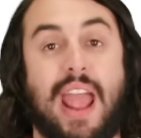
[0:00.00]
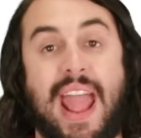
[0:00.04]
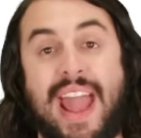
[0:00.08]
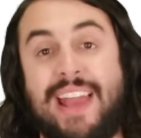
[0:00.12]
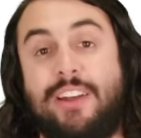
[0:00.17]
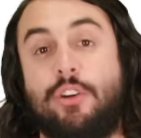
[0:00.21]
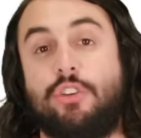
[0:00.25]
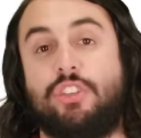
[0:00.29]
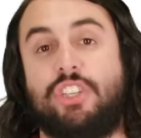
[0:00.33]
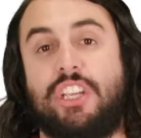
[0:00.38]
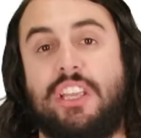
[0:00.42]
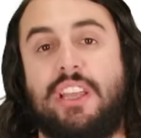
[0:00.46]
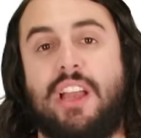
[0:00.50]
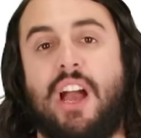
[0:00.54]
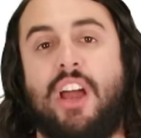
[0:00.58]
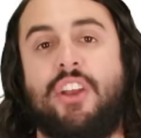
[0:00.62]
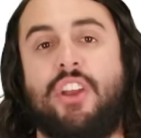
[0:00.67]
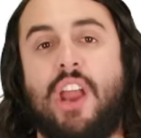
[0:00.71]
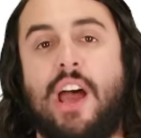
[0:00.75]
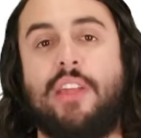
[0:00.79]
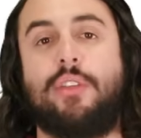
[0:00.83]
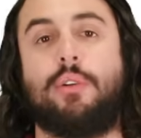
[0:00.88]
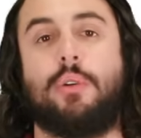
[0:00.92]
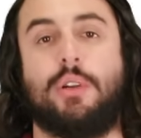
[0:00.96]
Energy,
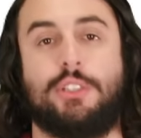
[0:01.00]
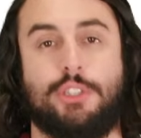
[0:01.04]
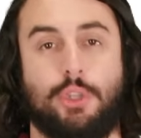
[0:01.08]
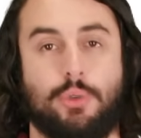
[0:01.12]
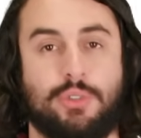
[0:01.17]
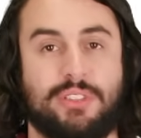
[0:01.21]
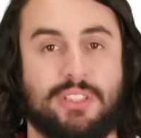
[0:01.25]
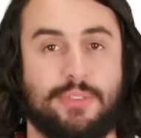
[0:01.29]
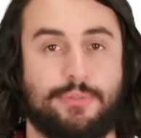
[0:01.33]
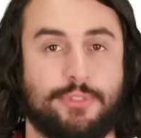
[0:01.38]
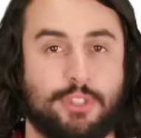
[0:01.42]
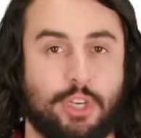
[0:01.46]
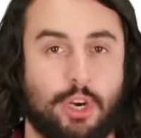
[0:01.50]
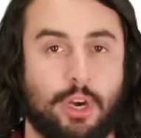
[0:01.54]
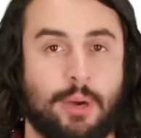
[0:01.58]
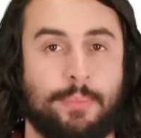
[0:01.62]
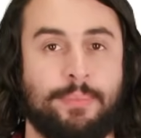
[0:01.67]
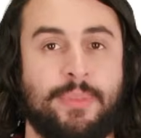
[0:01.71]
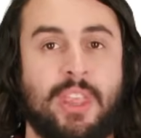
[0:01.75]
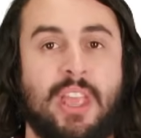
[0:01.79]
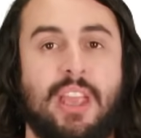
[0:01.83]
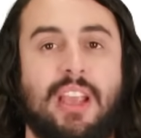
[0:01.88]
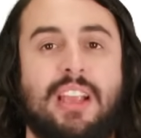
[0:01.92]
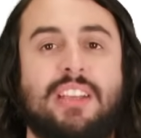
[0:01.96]
another elusive
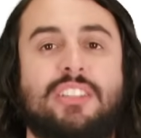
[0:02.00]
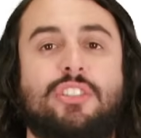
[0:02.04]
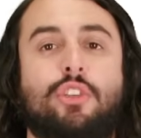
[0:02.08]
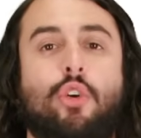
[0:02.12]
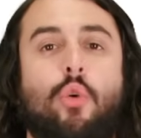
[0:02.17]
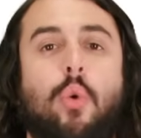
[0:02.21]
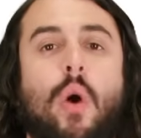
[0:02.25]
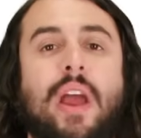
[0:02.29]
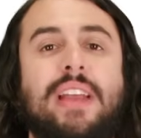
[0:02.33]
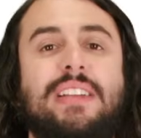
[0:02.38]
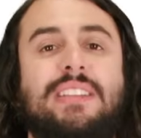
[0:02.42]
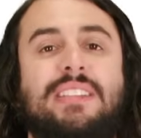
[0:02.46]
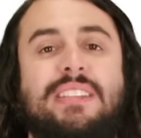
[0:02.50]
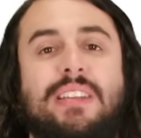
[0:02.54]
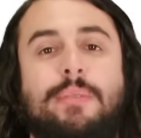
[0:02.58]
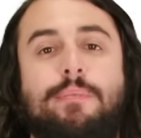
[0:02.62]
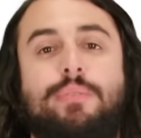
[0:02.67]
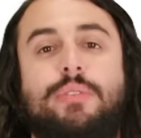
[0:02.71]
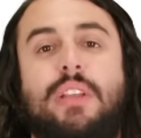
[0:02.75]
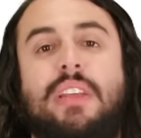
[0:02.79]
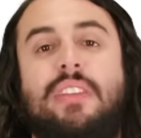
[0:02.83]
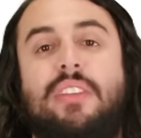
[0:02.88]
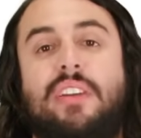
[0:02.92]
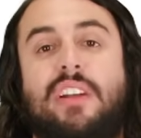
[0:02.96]
term, is quite
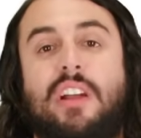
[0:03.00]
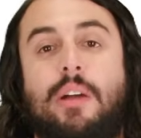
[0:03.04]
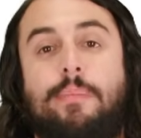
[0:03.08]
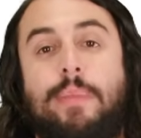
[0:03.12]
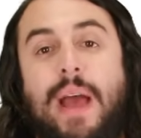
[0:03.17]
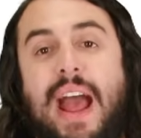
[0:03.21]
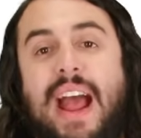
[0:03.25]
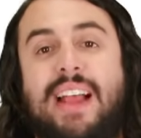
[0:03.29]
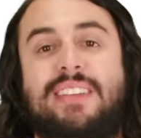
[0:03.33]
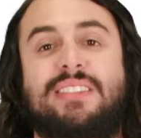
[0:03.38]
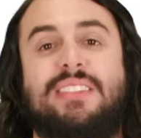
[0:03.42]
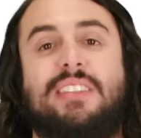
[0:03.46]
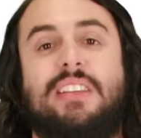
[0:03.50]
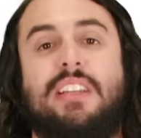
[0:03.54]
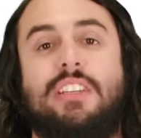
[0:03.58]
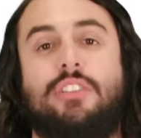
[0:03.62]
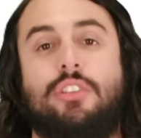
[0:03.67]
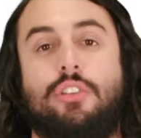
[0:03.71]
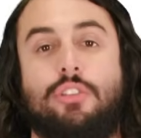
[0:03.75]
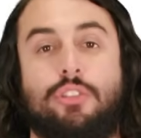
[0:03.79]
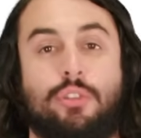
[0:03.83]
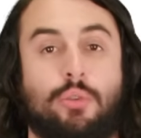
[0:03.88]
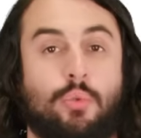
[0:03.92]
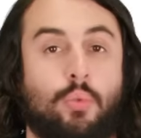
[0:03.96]
simply the capacity
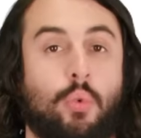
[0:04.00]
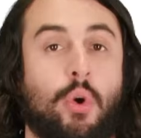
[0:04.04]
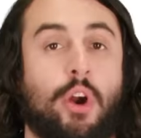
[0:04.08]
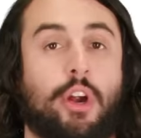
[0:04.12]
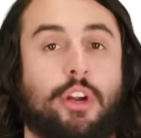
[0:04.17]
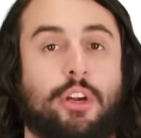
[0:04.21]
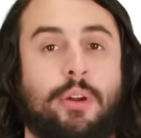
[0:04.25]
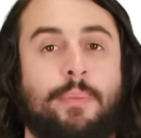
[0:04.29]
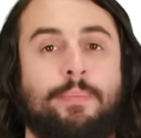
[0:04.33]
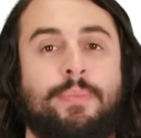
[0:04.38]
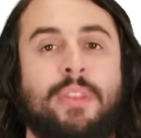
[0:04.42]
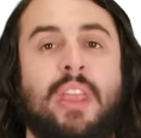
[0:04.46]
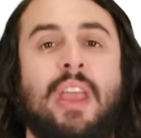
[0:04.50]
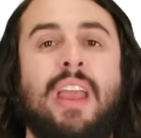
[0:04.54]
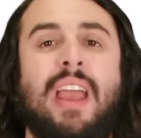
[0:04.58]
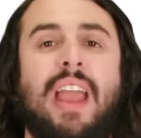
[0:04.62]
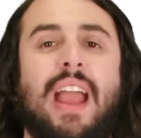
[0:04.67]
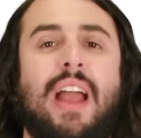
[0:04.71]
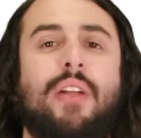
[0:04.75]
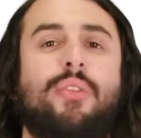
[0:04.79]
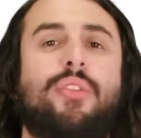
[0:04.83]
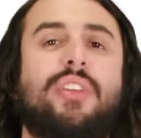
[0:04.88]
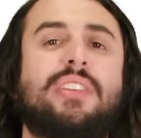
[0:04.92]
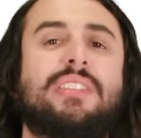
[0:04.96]
to do work,
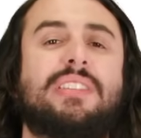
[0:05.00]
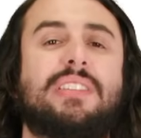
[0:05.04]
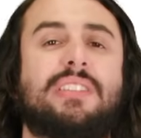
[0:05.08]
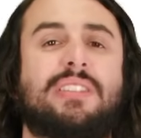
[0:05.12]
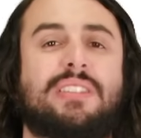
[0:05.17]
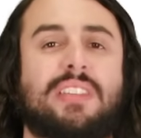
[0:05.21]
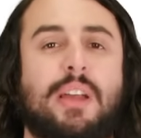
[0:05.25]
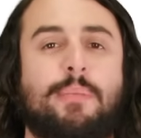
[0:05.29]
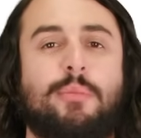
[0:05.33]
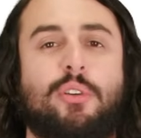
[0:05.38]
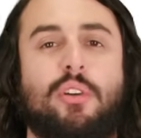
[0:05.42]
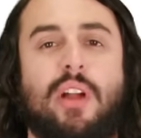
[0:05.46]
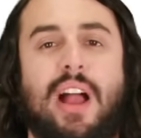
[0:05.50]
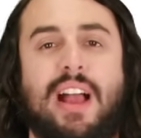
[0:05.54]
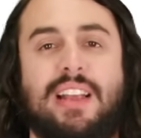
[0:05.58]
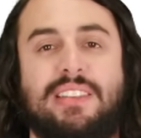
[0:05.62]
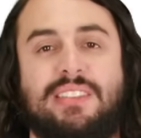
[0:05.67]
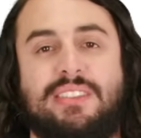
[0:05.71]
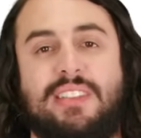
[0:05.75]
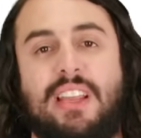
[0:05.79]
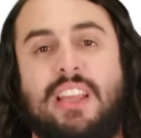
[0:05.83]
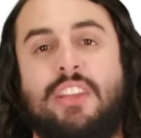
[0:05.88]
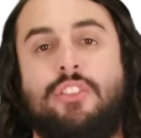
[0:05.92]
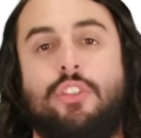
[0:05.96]
and this is
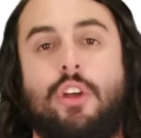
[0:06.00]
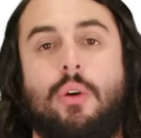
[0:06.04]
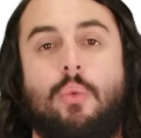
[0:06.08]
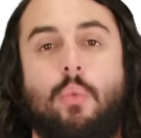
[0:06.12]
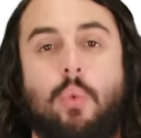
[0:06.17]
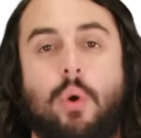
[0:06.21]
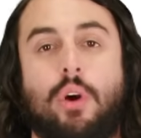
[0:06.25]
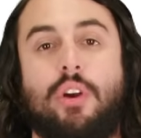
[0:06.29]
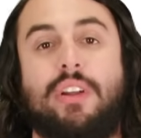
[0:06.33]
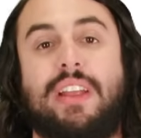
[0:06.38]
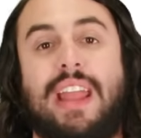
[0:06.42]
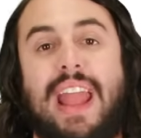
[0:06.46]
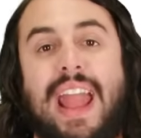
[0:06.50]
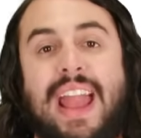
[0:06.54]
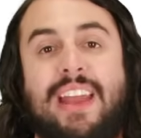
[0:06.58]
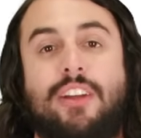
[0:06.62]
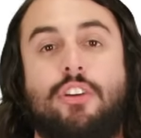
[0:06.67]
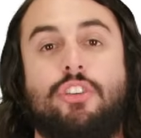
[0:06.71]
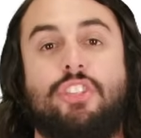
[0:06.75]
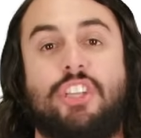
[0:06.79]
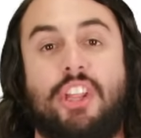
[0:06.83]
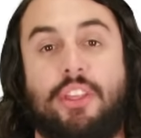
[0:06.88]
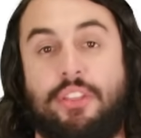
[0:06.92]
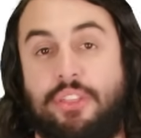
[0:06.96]
summarized in the
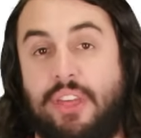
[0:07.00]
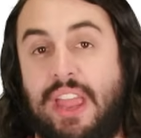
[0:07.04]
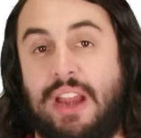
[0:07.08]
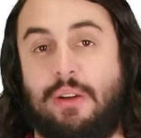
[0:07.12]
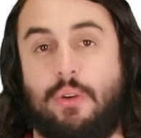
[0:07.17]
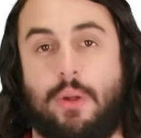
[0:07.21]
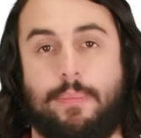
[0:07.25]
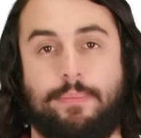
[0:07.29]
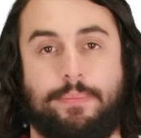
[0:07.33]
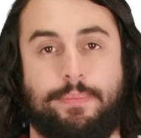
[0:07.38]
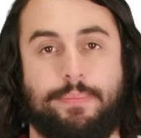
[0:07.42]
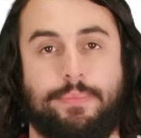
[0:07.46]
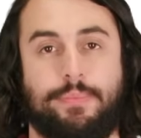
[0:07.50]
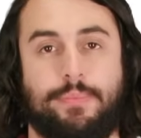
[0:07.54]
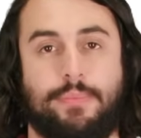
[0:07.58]
work-energy theorem.